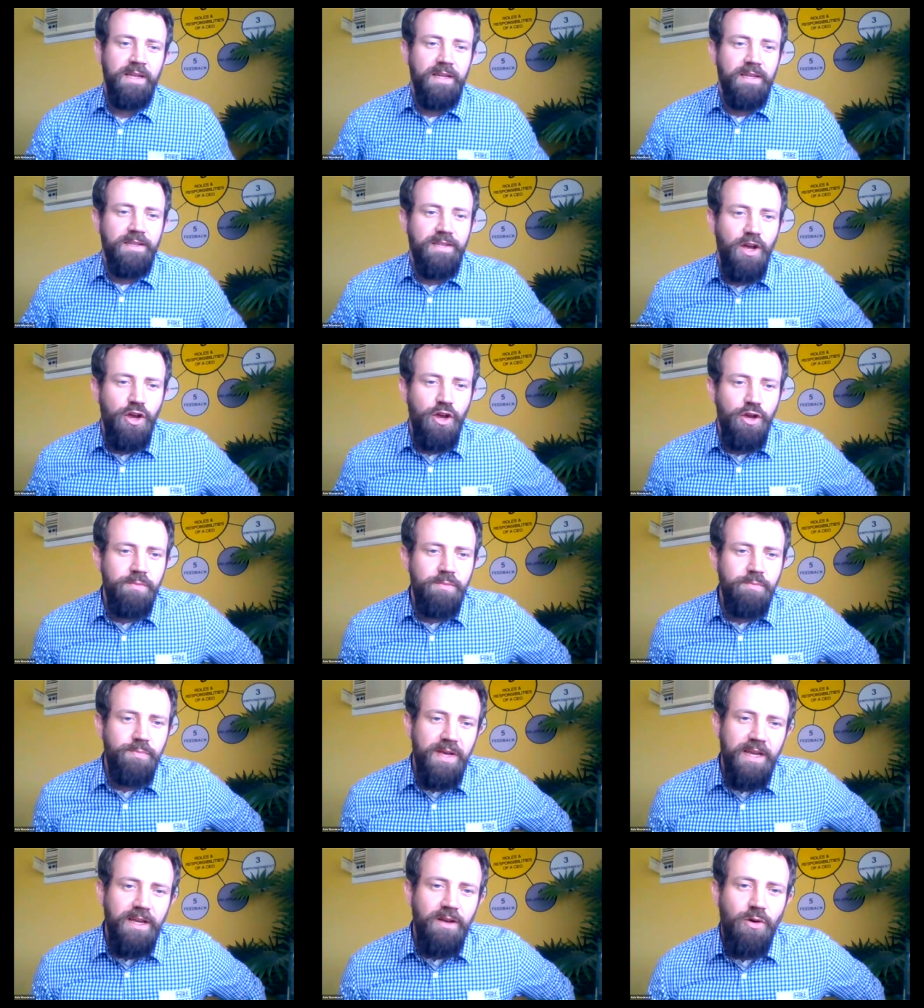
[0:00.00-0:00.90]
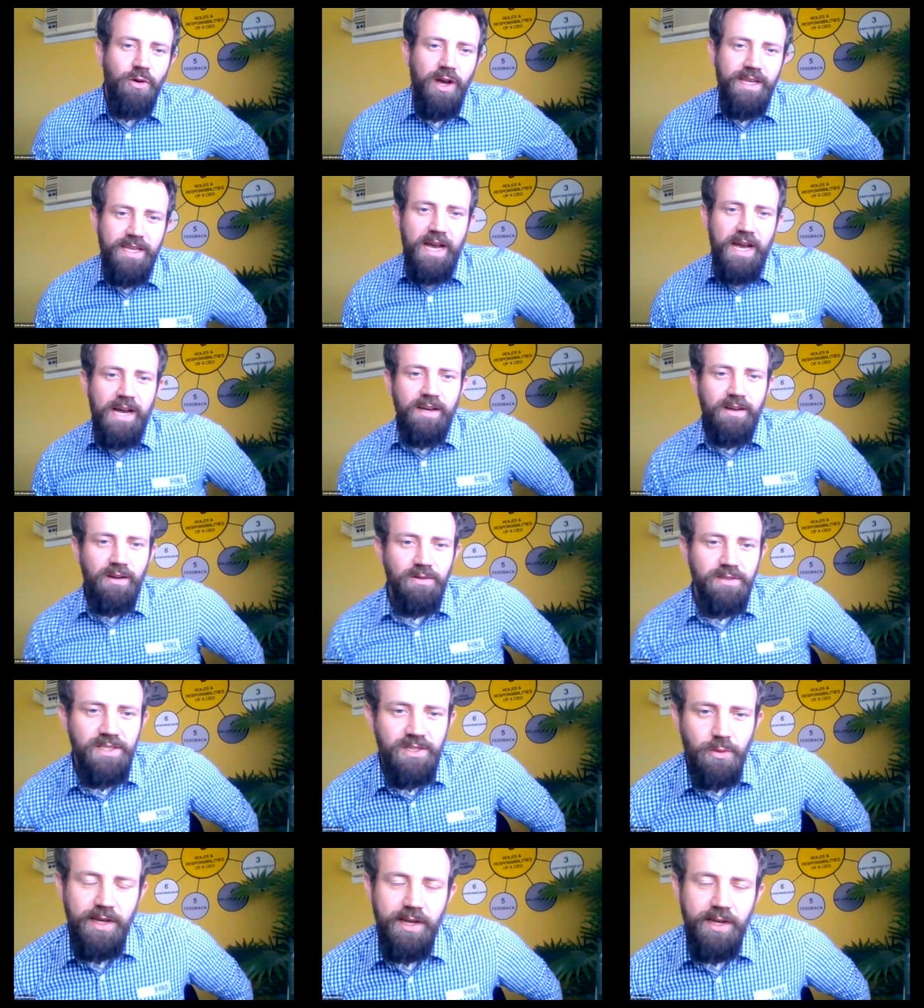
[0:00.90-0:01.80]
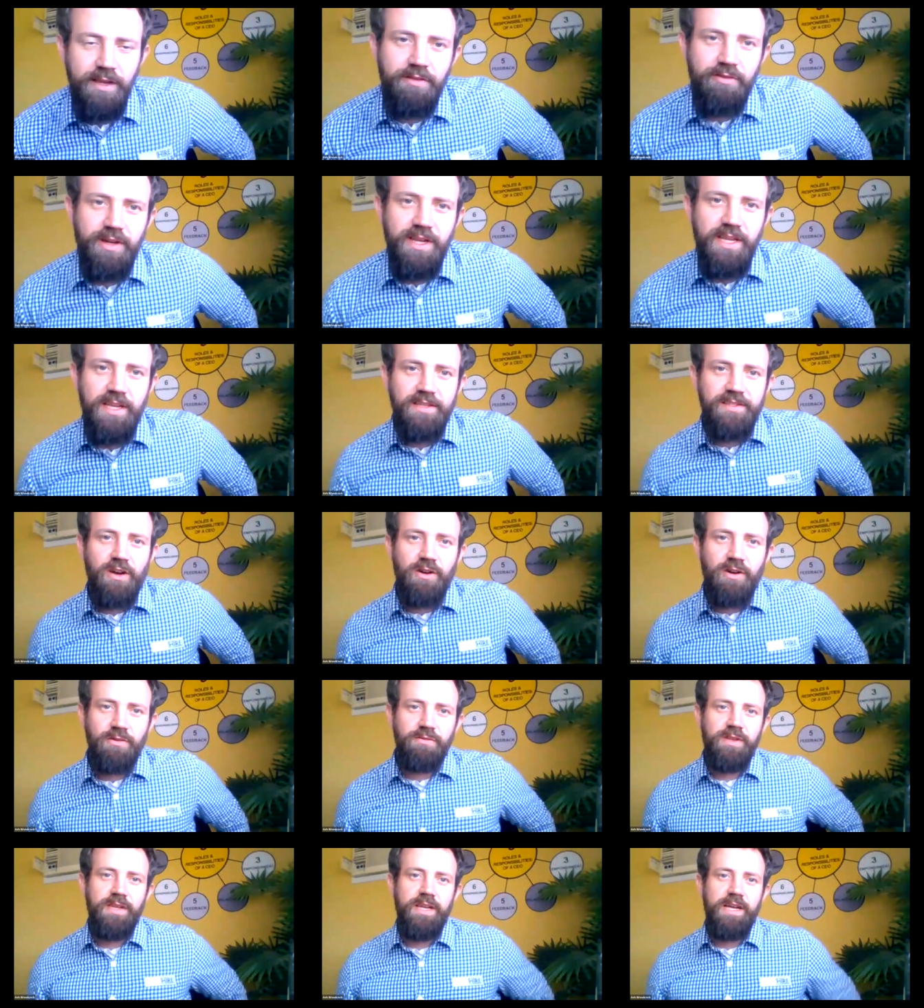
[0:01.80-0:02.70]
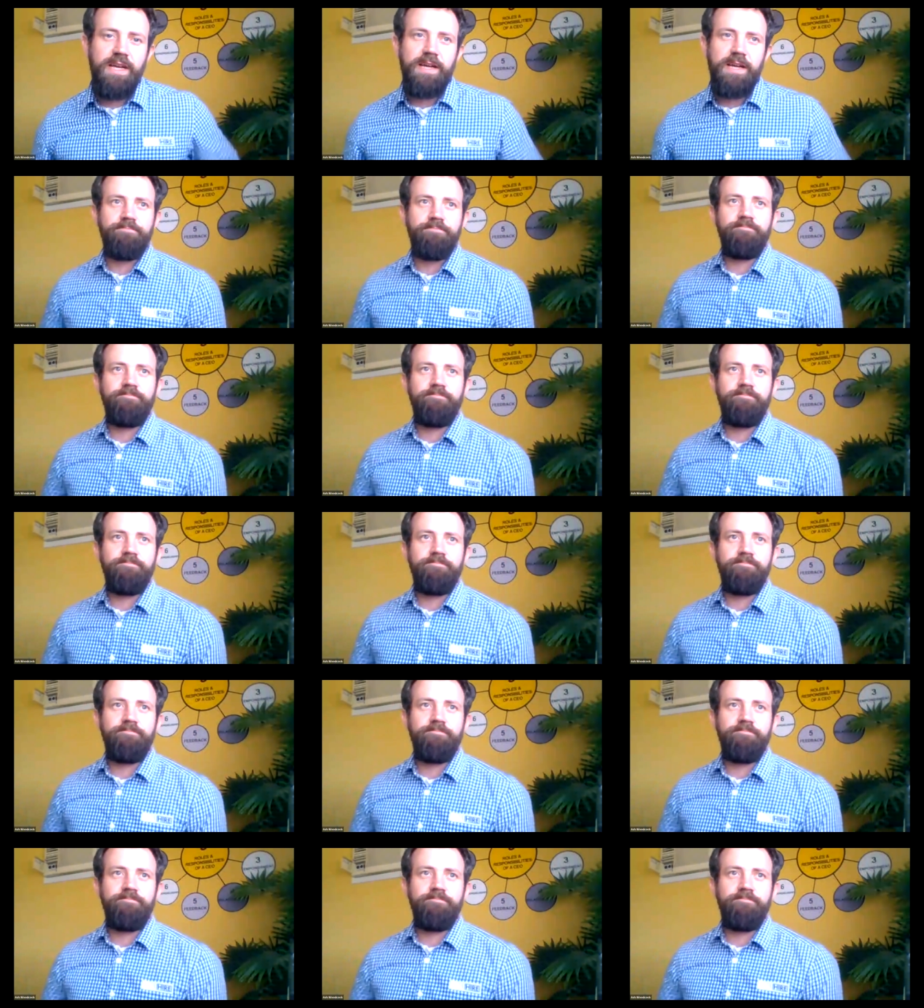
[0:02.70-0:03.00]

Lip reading: So being quite young, I was 23 years old.